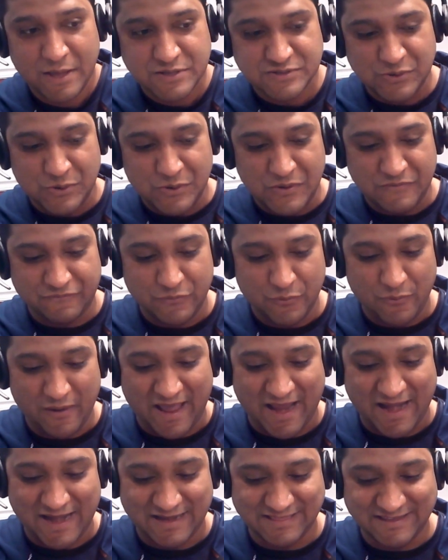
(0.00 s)
So if you
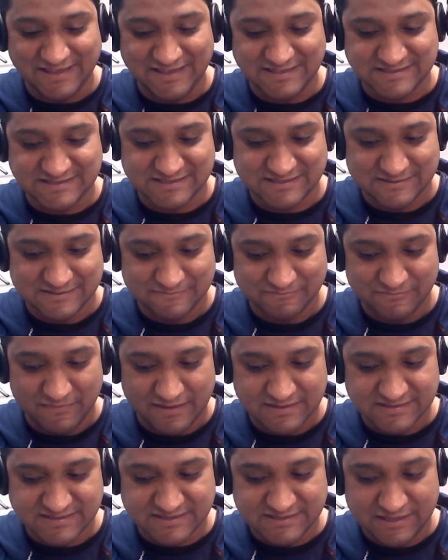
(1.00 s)
had these
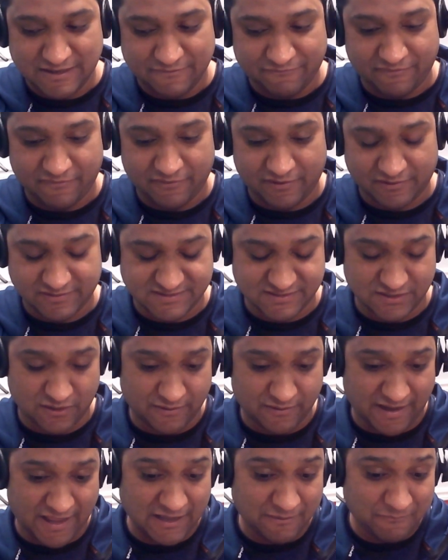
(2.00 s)
sniffers
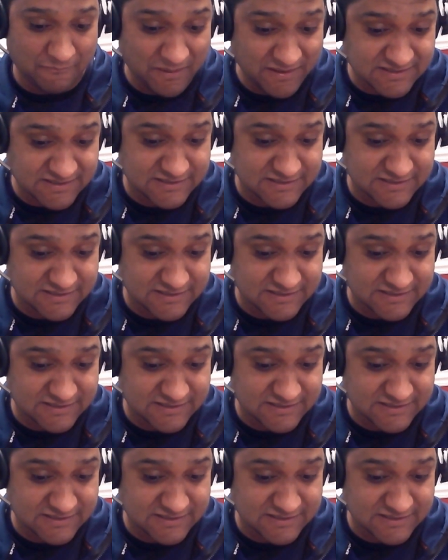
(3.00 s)
or enemy